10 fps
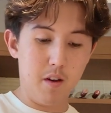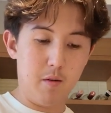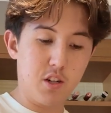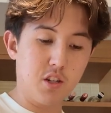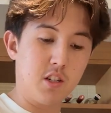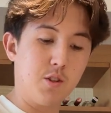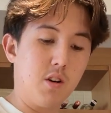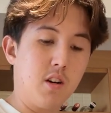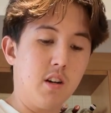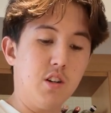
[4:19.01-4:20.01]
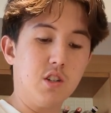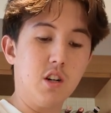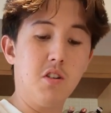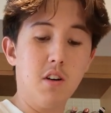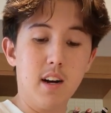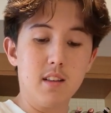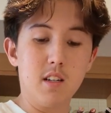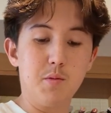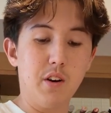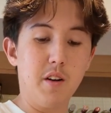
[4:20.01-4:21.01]
Maybe I should just do a cooking show at
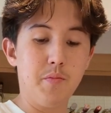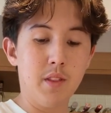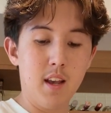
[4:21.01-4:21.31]
this point.